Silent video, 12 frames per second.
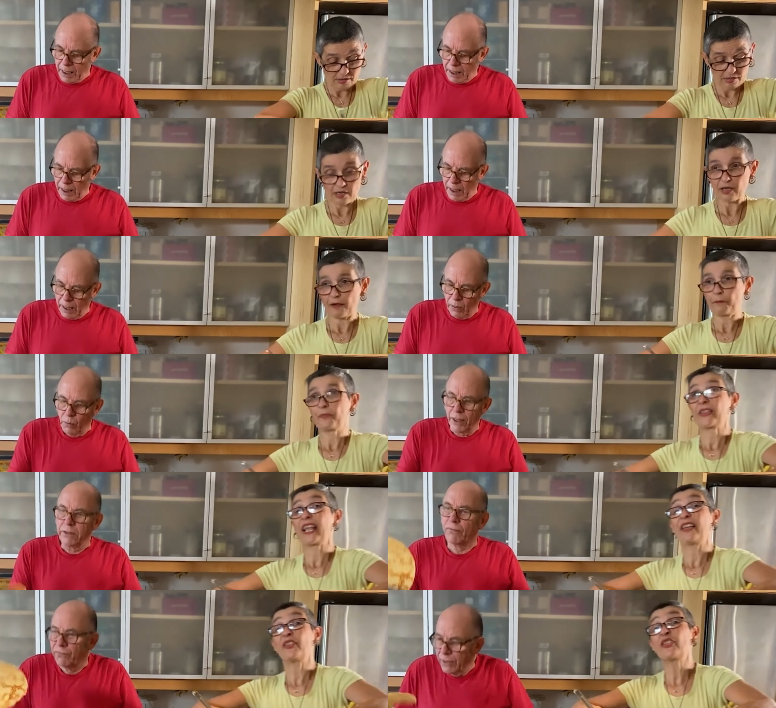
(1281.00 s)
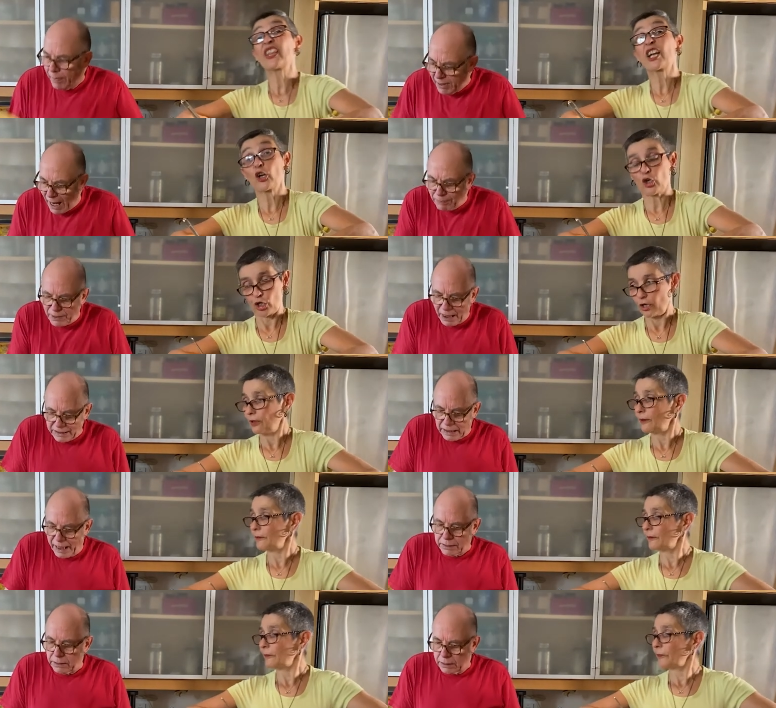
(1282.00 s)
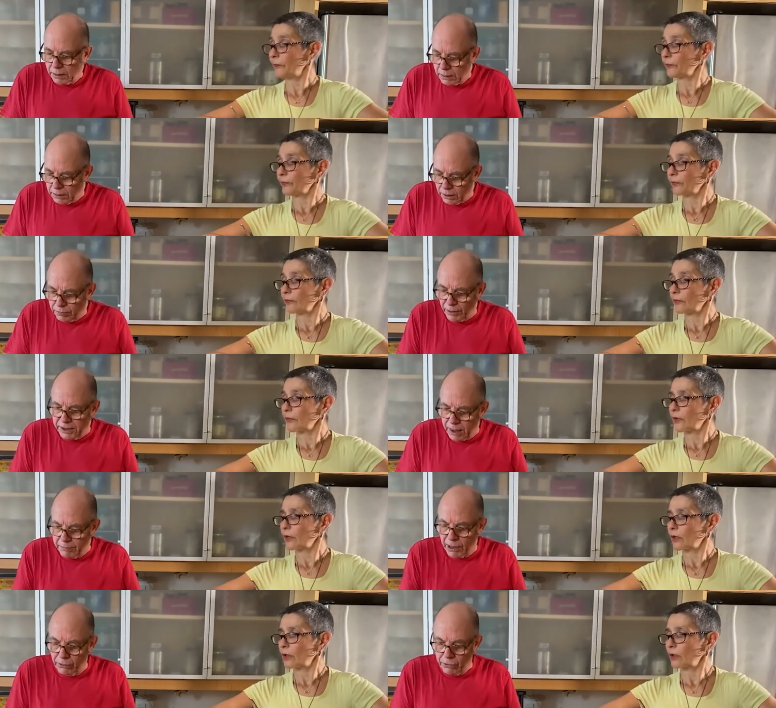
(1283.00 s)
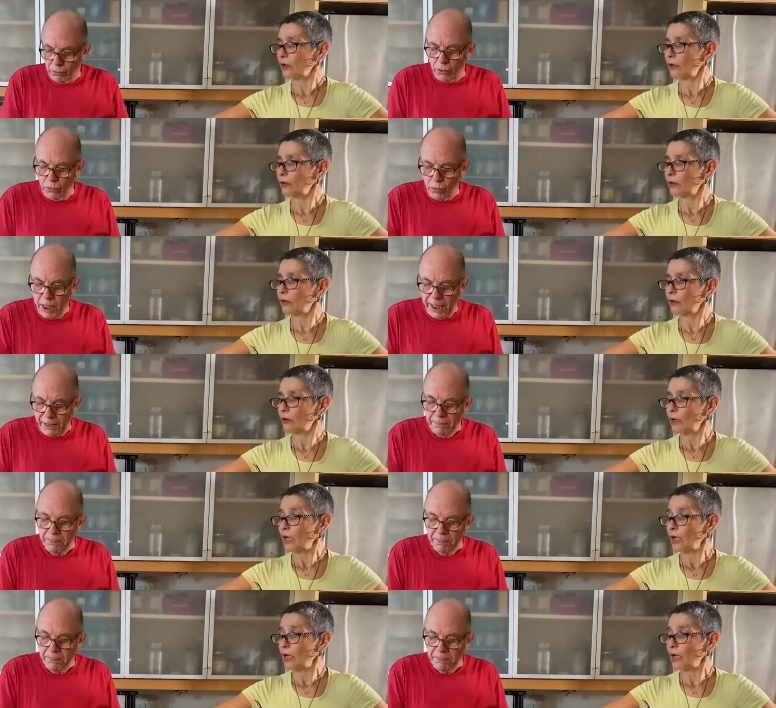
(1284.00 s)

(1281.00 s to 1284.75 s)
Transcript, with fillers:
Speaker 1: uh, when you flip it up like that, this one came down the wrong way.